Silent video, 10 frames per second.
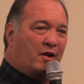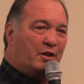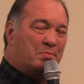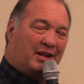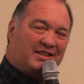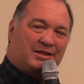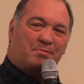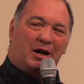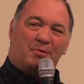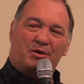The police
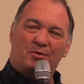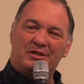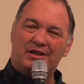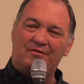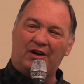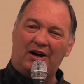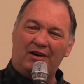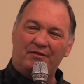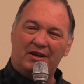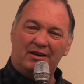department was
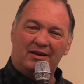involved.